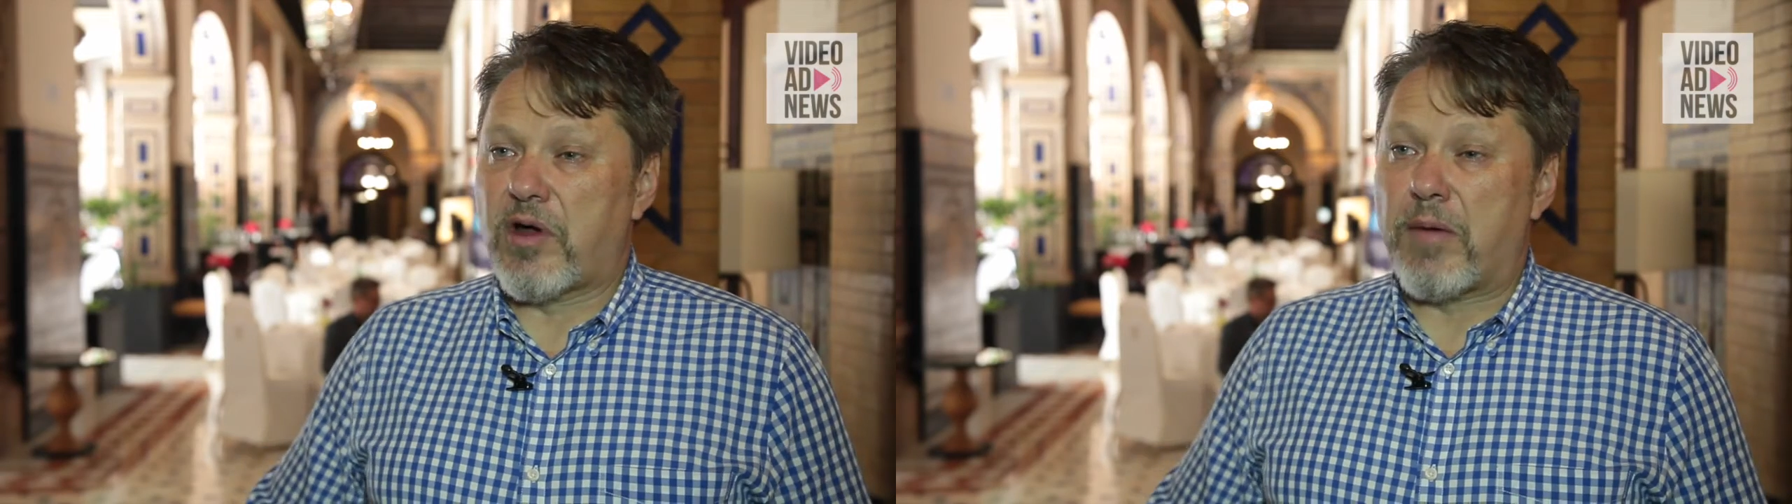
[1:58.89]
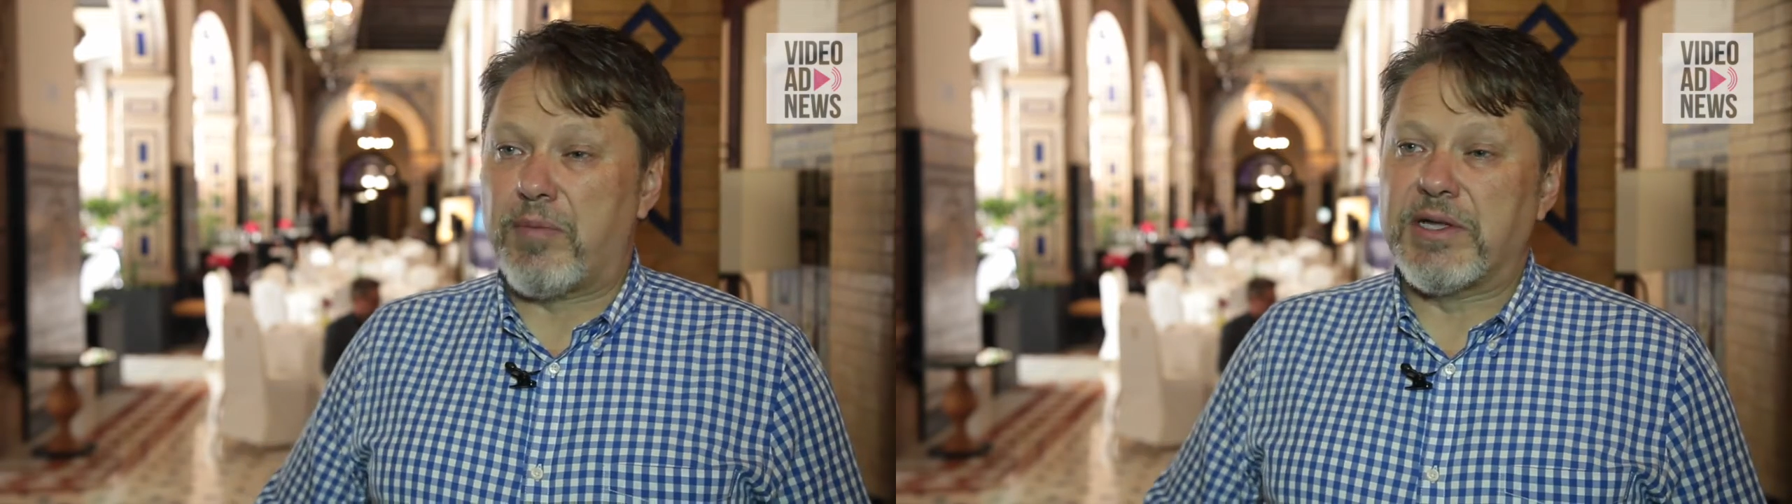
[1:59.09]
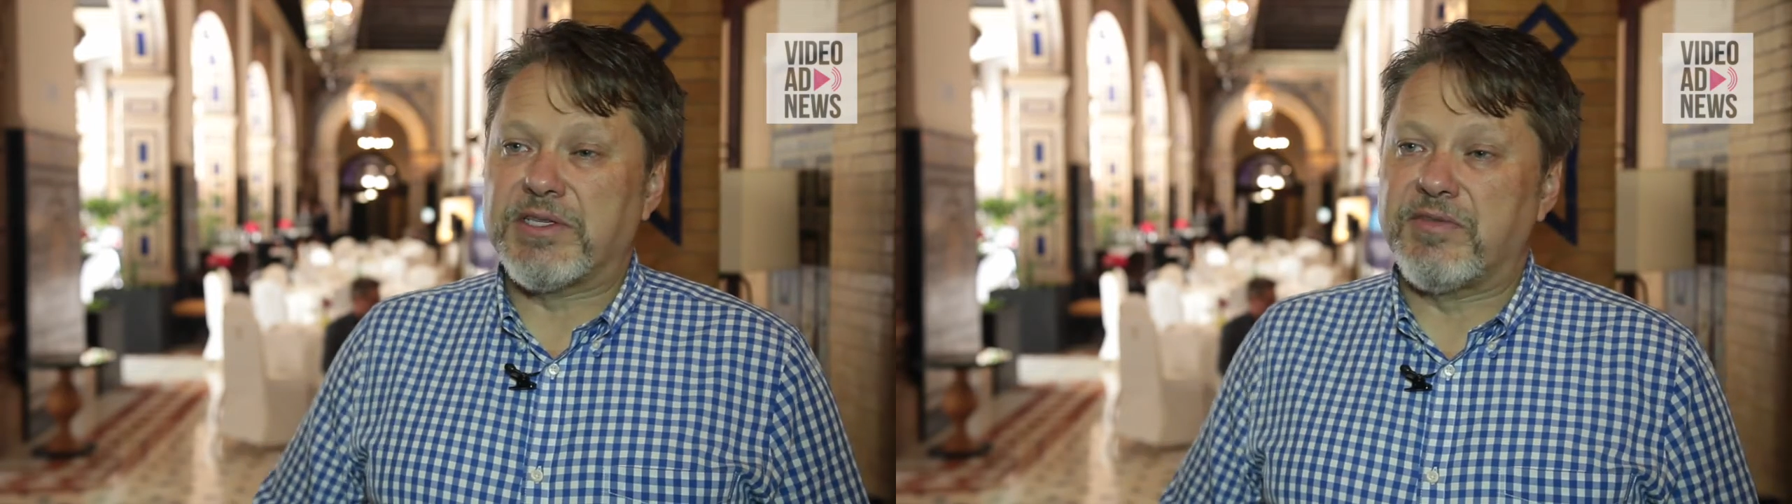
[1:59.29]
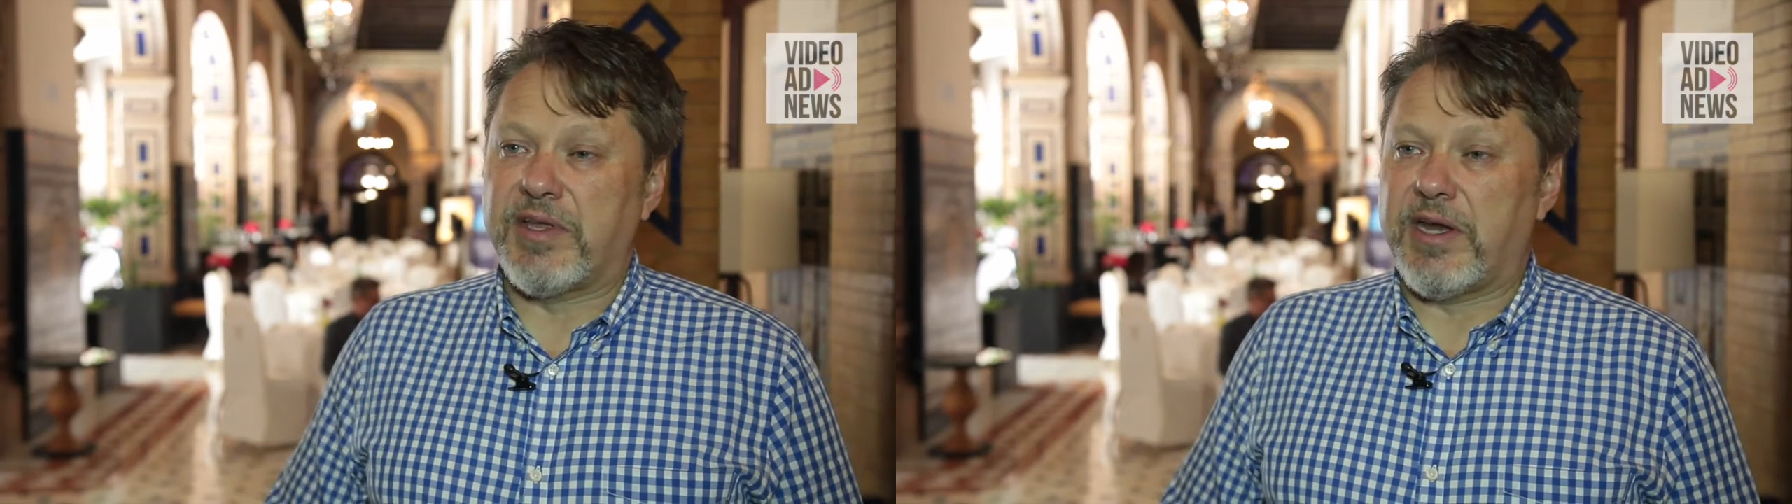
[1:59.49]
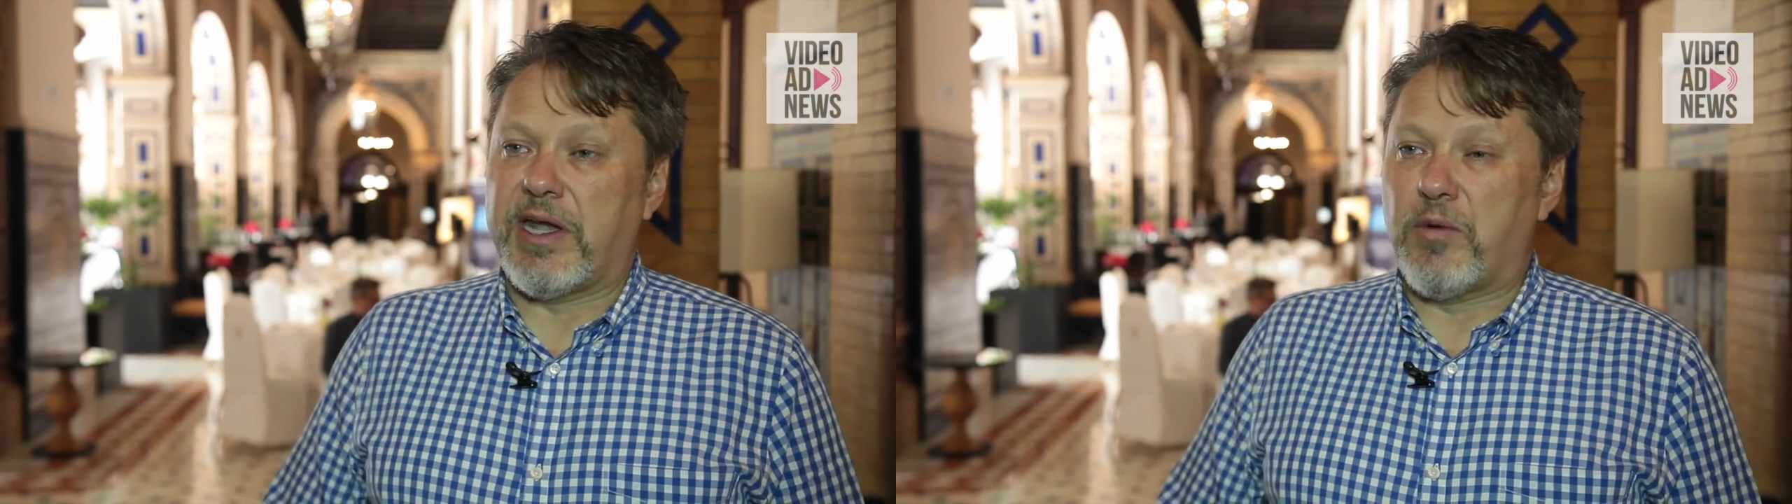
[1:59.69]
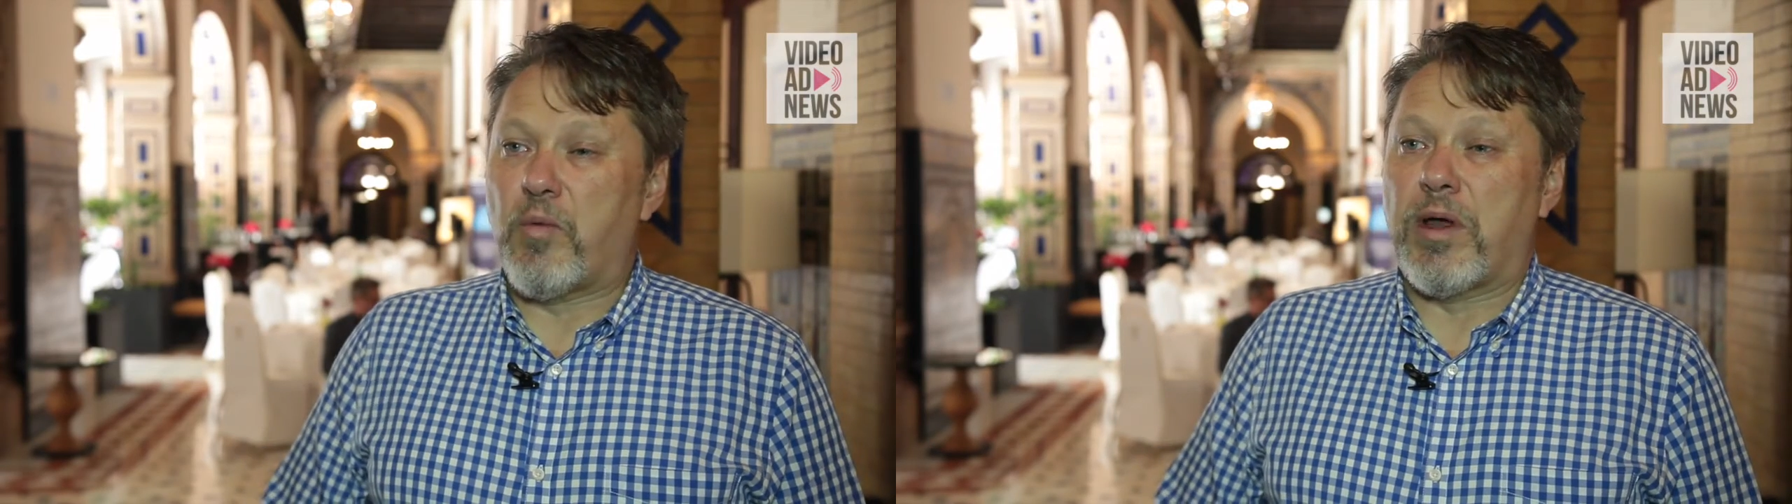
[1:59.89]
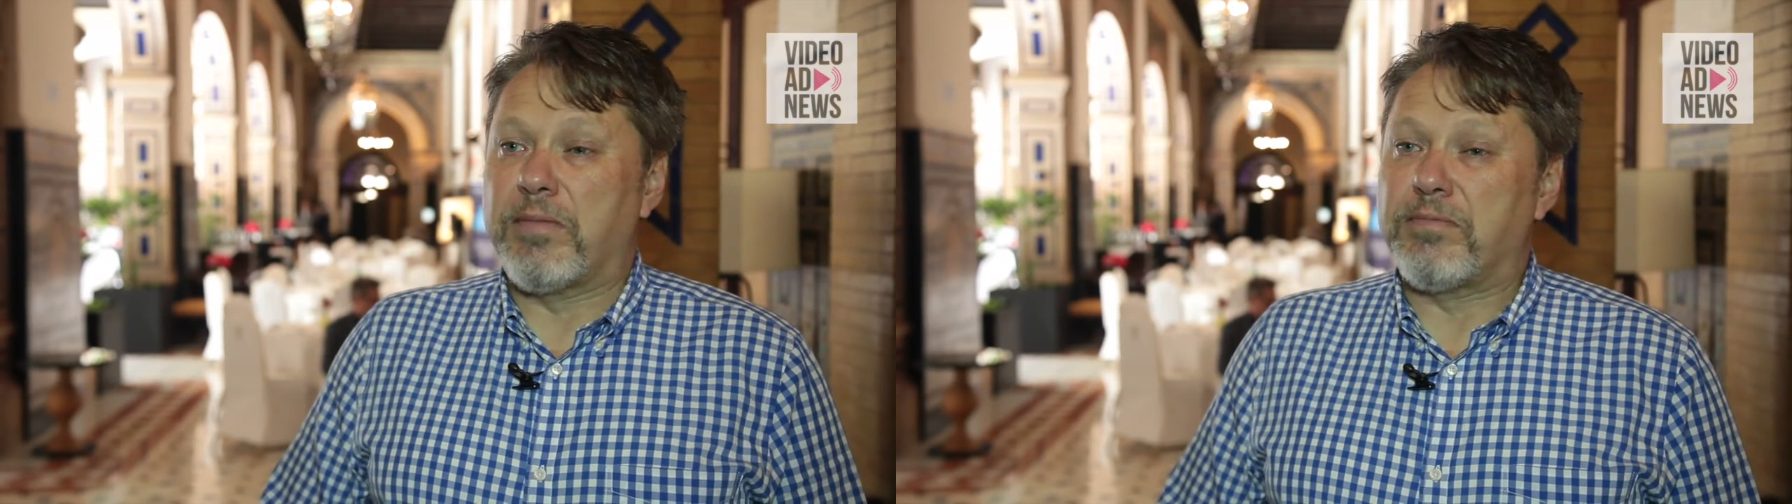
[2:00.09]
comprehensively in any one